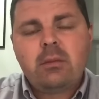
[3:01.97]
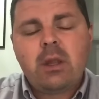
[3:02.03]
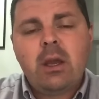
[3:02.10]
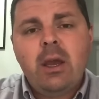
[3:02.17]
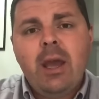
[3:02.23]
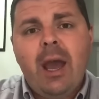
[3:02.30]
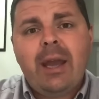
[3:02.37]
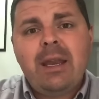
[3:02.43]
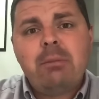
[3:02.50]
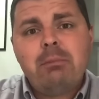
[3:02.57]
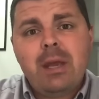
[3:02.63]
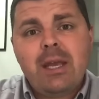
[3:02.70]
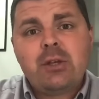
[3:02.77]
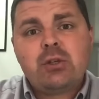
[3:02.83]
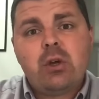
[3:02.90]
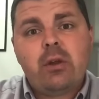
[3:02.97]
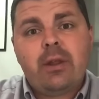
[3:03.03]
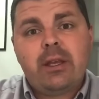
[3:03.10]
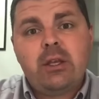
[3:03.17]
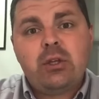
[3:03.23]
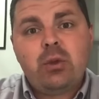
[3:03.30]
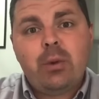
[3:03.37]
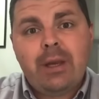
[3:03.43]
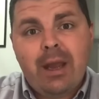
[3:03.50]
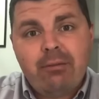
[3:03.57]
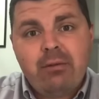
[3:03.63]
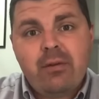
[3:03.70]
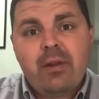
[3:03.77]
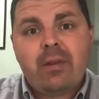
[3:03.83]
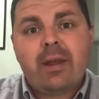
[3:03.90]
and it makes sure that you're doing everything
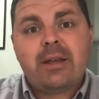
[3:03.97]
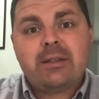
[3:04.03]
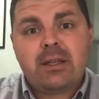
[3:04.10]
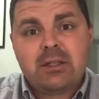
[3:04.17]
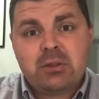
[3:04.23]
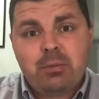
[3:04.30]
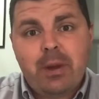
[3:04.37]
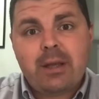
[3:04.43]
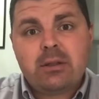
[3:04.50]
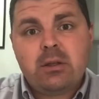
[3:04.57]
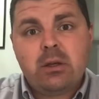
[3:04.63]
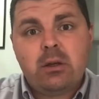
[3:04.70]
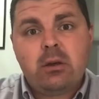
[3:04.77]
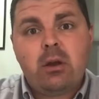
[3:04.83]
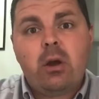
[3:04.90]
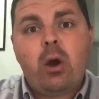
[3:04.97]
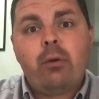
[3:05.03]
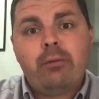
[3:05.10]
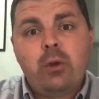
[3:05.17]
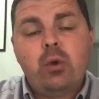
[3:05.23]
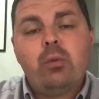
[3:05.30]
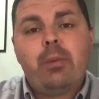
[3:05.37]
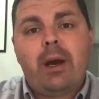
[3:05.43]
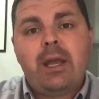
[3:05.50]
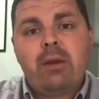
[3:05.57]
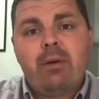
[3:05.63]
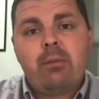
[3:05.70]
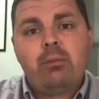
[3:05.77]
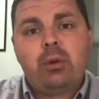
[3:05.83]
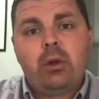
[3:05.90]
that's expected of you by your
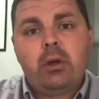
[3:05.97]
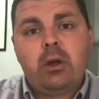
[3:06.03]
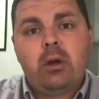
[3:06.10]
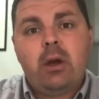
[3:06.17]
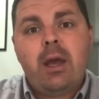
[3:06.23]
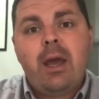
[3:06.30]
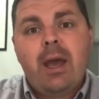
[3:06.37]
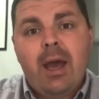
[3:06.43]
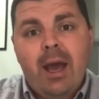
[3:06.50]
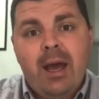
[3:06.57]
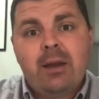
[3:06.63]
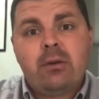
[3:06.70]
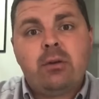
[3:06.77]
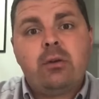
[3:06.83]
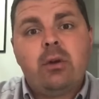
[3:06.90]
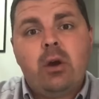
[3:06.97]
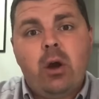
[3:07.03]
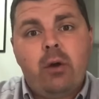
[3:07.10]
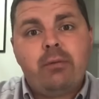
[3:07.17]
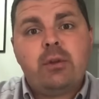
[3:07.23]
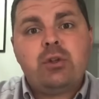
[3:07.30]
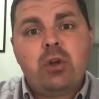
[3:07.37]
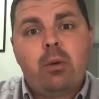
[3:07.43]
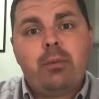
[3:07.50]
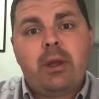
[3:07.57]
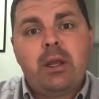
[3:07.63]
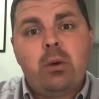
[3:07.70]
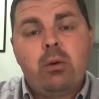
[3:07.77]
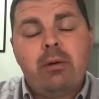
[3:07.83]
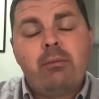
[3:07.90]
employer and of the job that you're
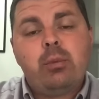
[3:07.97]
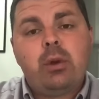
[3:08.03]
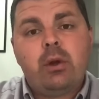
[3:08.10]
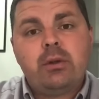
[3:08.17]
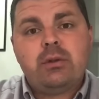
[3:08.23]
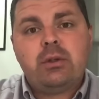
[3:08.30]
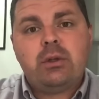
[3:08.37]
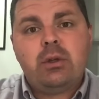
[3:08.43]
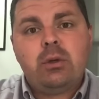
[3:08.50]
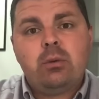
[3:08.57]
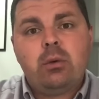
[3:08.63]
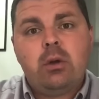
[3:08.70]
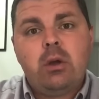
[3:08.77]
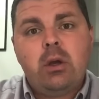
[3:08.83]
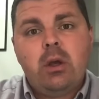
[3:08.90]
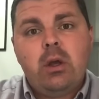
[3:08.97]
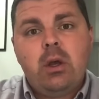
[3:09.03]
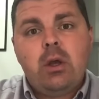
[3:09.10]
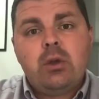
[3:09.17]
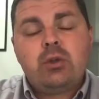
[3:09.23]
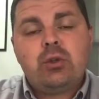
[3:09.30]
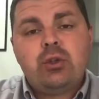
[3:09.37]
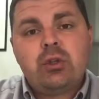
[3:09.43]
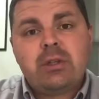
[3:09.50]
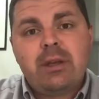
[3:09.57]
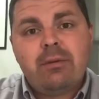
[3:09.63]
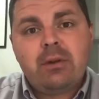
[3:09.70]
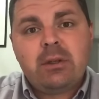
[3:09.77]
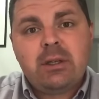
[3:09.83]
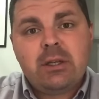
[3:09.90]
employed to do. So just give a
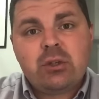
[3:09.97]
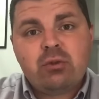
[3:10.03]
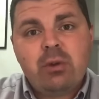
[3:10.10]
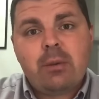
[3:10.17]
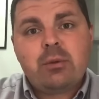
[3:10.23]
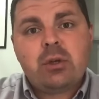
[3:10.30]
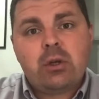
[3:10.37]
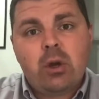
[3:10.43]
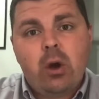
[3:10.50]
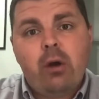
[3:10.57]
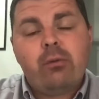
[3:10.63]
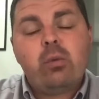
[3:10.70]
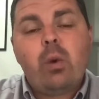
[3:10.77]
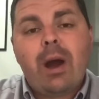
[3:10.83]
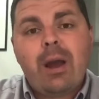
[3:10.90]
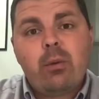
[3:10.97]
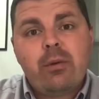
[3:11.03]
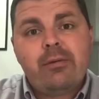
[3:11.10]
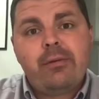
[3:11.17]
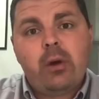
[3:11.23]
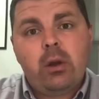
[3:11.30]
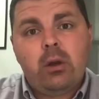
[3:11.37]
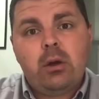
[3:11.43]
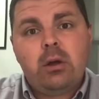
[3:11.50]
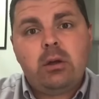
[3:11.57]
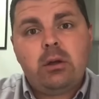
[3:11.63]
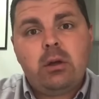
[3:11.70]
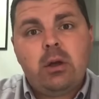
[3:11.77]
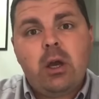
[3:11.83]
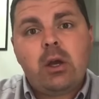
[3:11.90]
description of why we follow
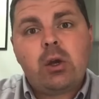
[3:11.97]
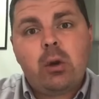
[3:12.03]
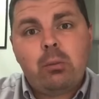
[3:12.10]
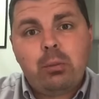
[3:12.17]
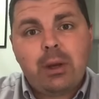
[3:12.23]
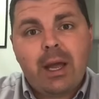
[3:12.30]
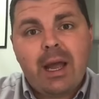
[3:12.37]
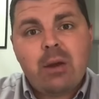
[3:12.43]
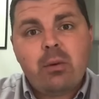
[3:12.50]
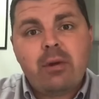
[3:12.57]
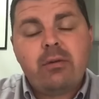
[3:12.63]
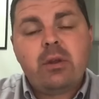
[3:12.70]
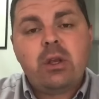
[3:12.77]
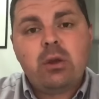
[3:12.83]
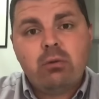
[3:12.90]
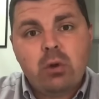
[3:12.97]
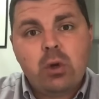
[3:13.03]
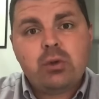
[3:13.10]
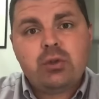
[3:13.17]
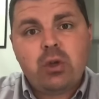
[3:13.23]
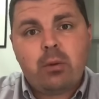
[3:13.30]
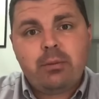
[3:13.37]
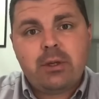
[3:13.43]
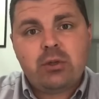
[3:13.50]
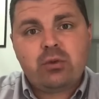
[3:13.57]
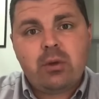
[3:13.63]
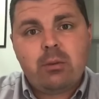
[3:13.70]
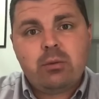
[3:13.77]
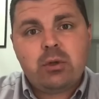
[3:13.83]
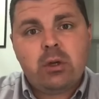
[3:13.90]
and comply with your own job
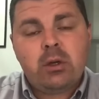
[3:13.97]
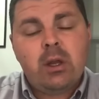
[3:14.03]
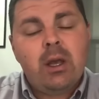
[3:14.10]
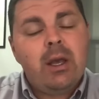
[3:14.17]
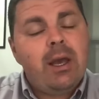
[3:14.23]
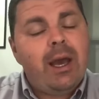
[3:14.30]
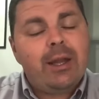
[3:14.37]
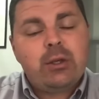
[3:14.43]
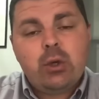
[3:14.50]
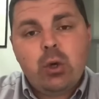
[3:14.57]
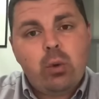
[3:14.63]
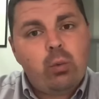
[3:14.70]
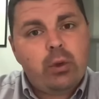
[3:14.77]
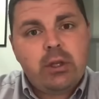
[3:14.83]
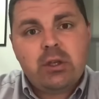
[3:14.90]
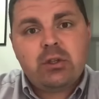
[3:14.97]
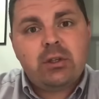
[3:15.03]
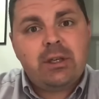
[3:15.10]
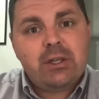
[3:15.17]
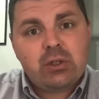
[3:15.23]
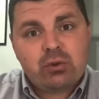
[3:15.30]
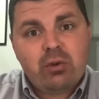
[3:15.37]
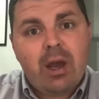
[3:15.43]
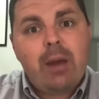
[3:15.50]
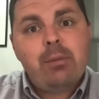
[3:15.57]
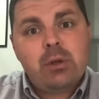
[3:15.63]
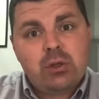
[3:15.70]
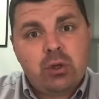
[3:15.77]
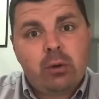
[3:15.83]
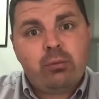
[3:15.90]
description. I don't want you to describe your
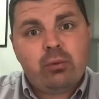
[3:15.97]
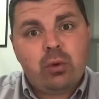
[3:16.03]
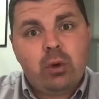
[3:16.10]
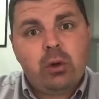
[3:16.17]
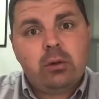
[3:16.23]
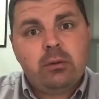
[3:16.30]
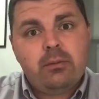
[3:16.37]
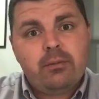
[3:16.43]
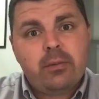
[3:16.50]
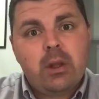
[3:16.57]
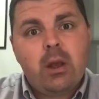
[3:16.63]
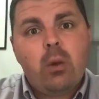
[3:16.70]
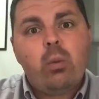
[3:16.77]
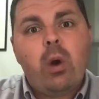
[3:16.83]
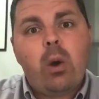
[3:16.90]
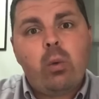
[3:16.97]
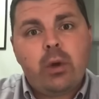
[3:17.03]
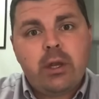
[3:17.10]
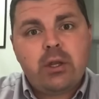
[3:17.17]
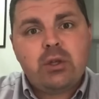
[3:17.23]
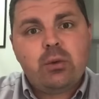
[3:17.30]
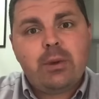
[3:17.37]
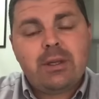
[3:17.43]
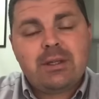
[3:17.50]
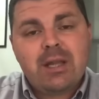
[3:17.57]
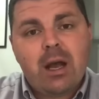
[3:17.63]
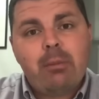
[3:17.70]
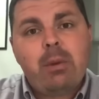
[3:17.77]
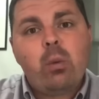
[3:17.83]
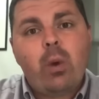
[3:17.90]
job role. What I want you to do is tell me
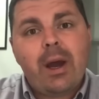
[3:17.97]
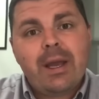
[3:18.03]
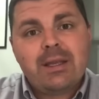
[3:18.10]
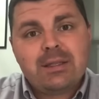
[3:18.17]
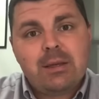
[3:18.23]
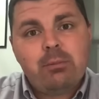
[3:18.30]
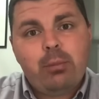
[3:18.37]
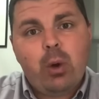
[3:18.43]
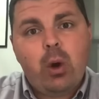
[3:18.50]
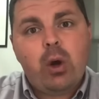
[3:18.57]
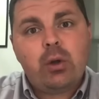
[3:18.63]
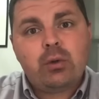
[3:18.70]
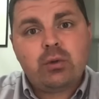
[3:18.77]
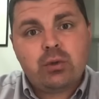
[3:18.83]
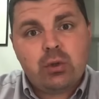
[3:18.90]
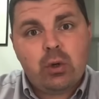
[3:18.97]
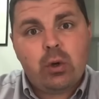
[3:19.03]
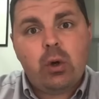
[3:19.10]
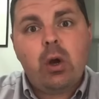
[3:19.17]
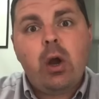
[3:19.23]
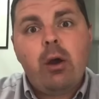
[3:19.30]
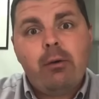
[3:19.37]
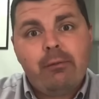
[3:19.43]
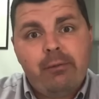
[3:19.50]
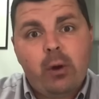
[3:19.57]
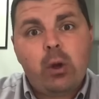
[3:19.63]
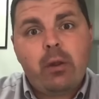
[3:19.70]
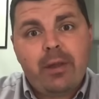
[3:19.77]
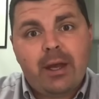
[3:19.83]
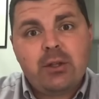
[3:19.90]
why it's important to follow
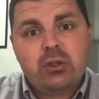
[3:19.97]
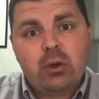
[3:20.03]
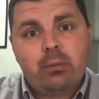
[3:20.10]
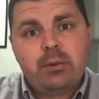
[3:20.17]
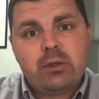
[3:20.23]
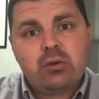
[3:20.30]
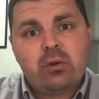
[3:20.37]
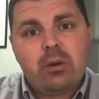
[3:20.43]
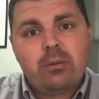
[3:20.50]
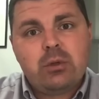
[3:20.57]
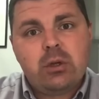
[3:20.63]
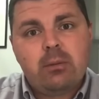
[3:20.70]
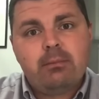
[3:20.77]
that job description.